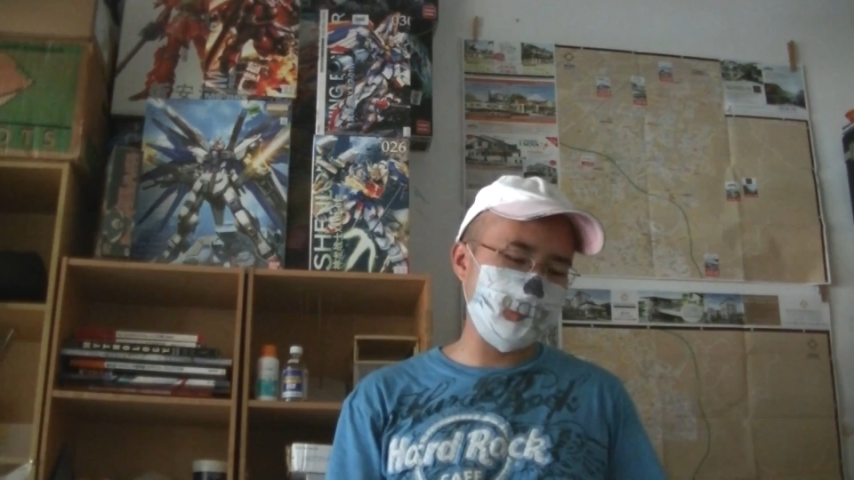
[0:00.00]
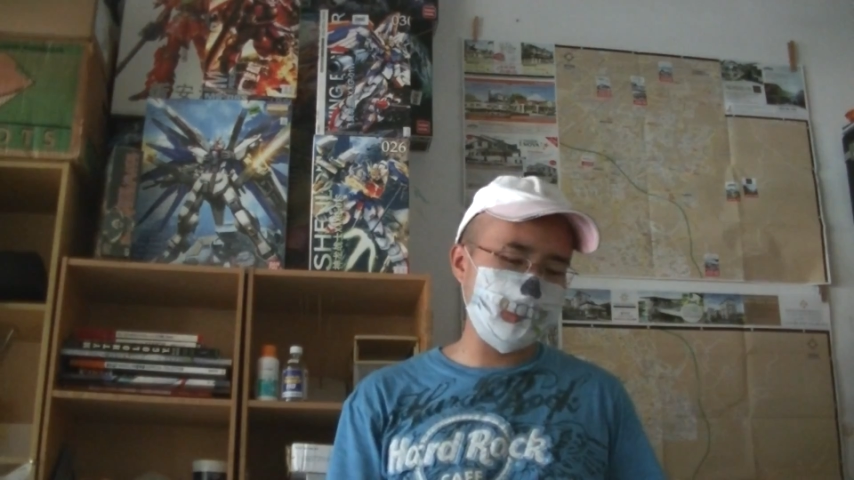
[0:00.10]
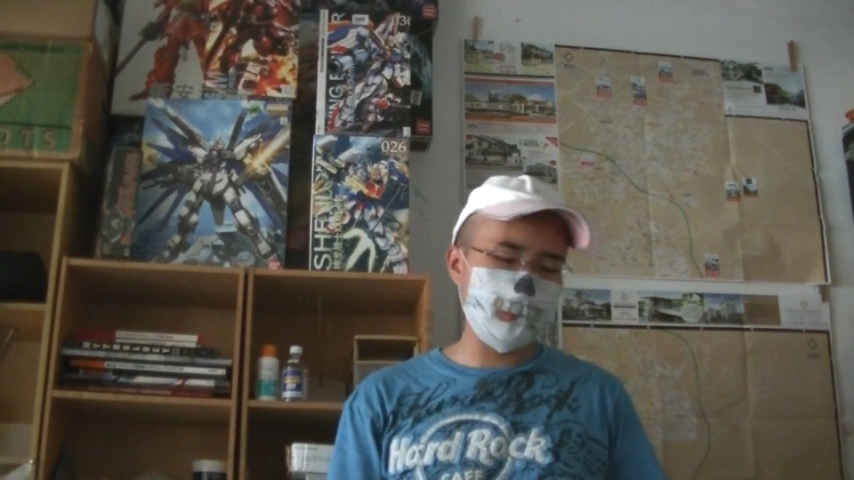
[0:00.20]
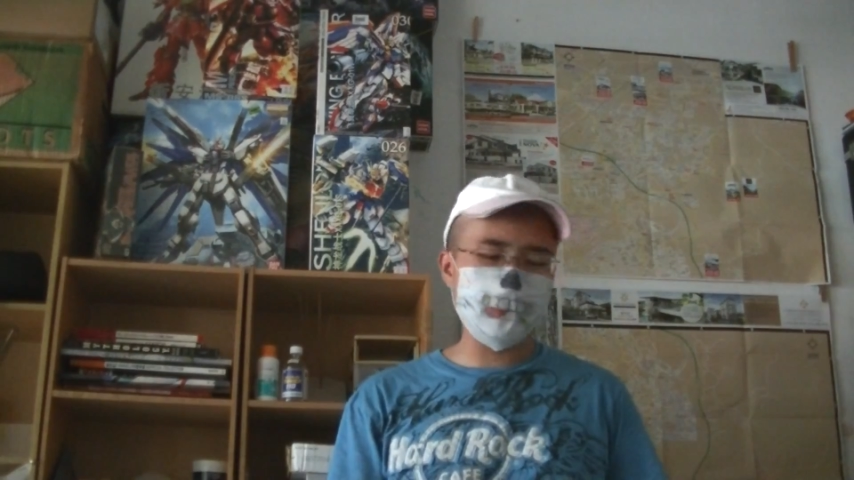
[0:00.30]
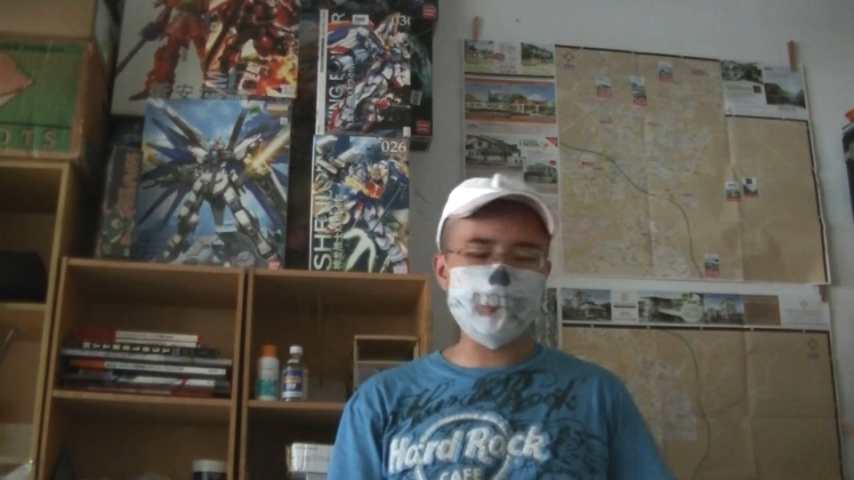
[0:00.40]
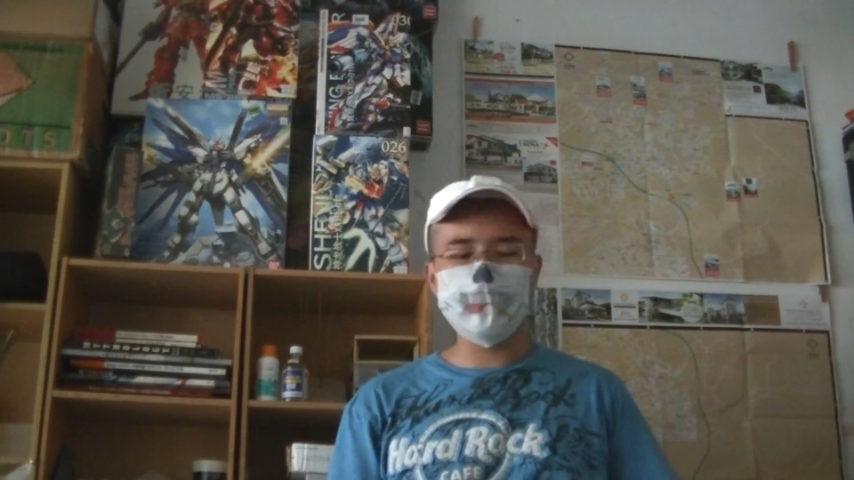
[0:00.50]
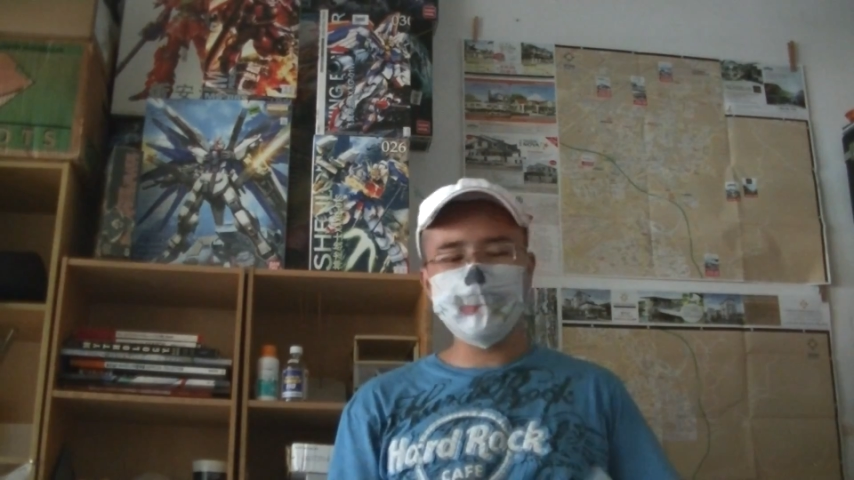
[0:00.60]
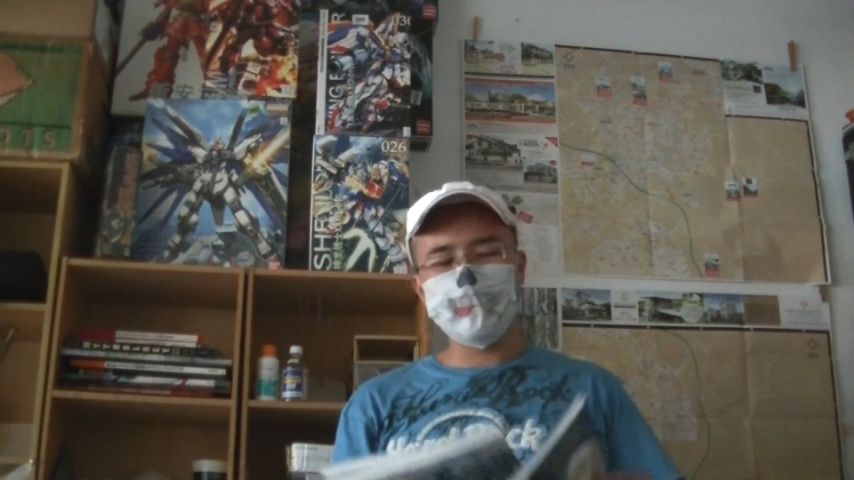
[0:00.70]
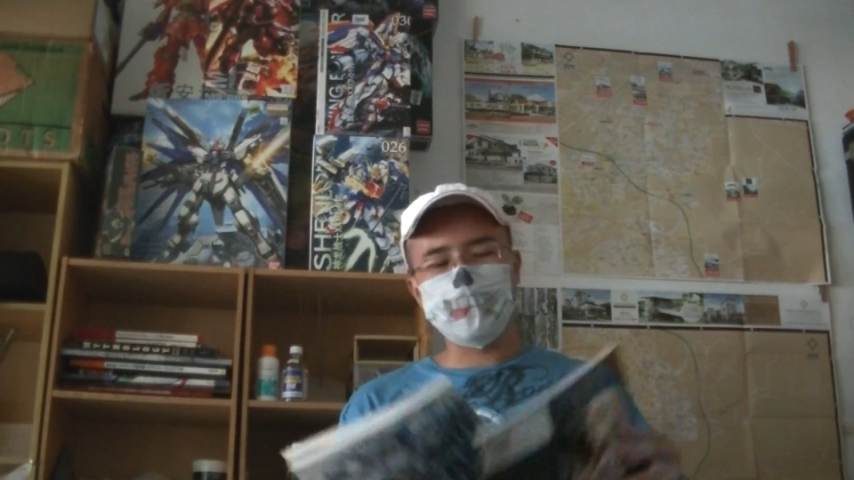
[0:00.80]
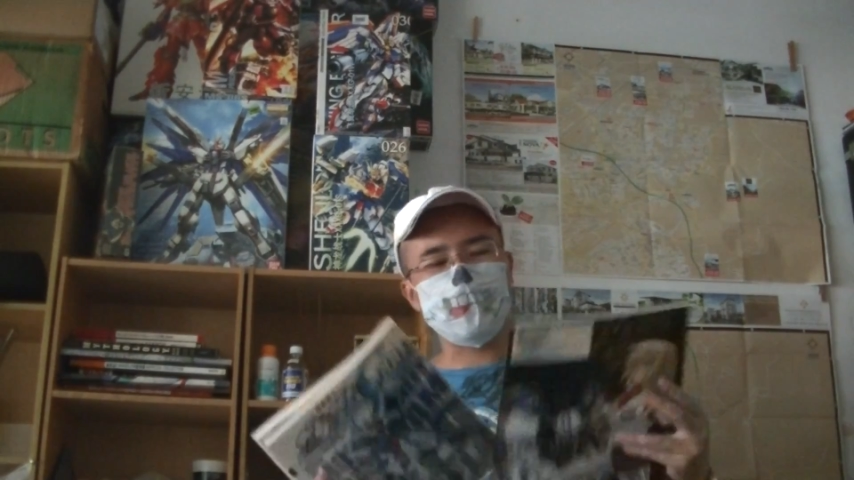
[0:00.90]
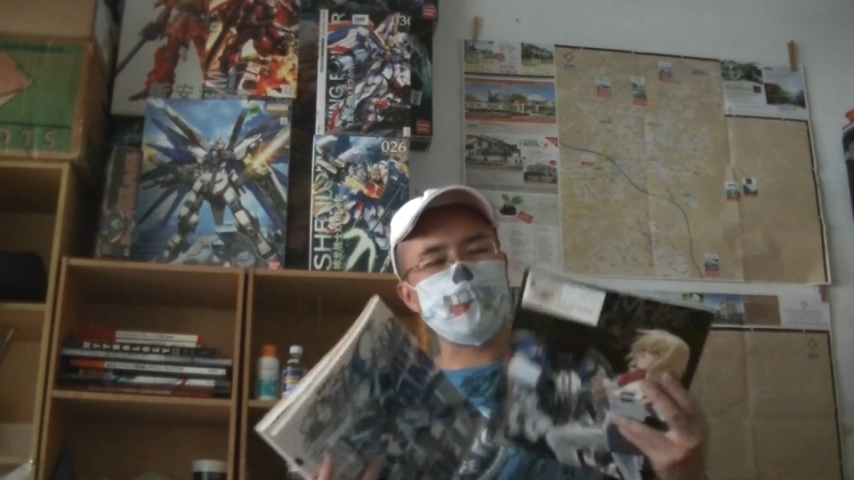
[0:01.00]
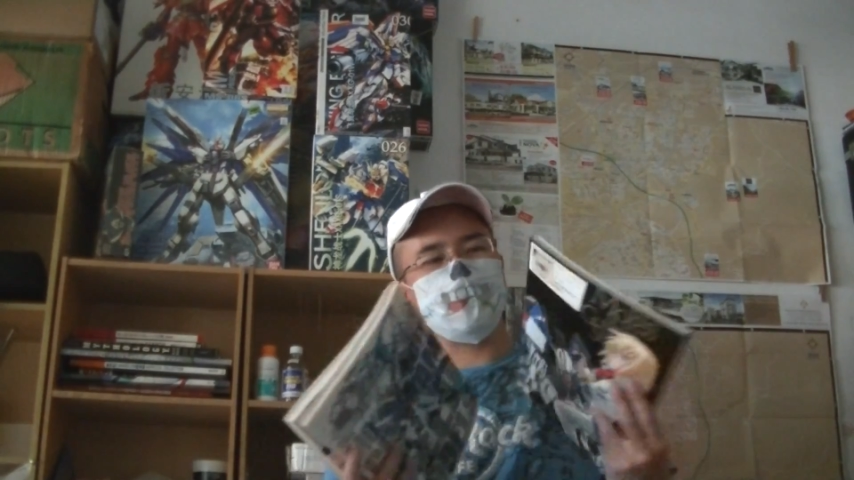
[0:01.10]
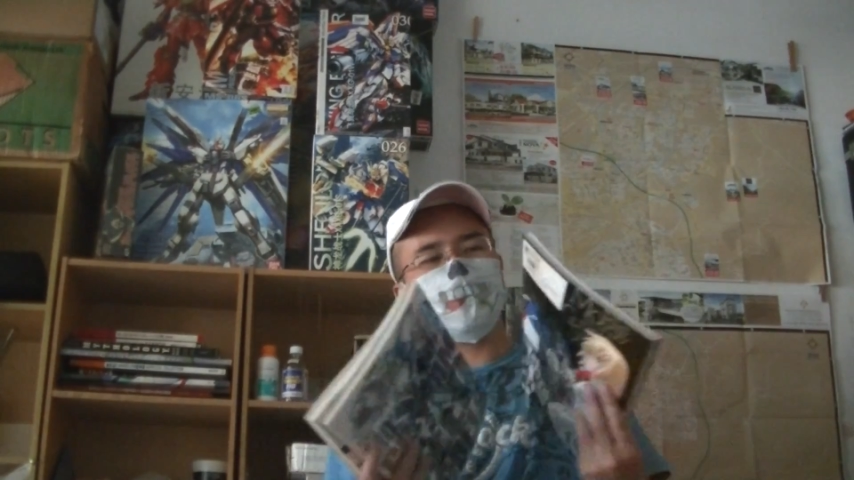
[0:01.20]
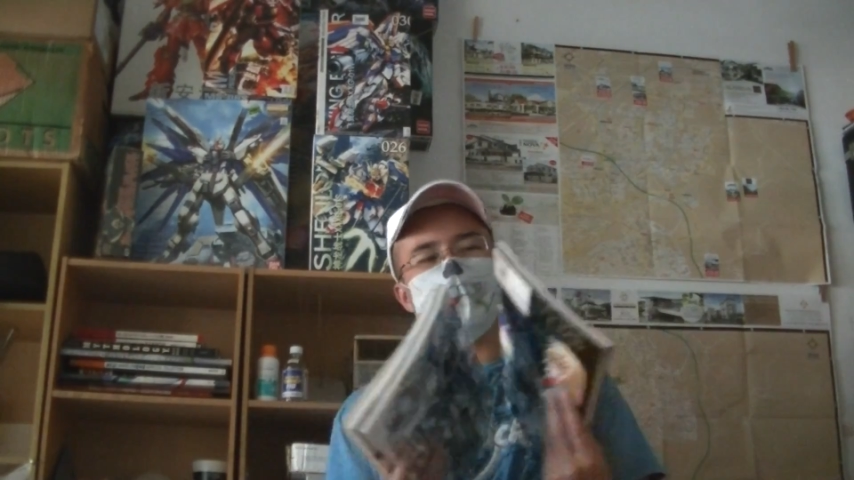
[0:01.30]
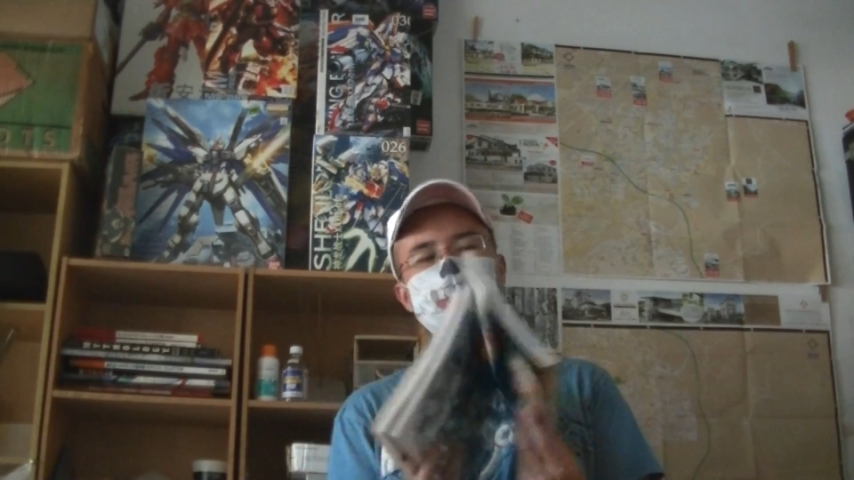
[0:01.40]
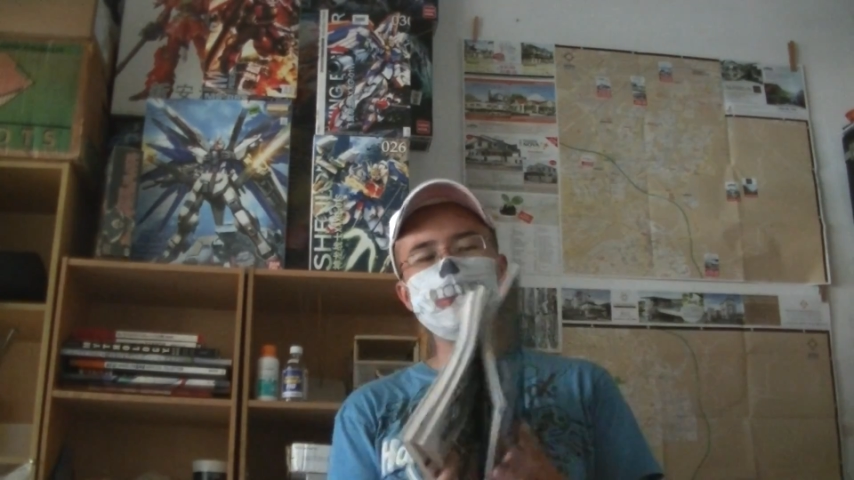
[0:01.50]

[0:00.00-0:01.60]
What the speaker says: years because the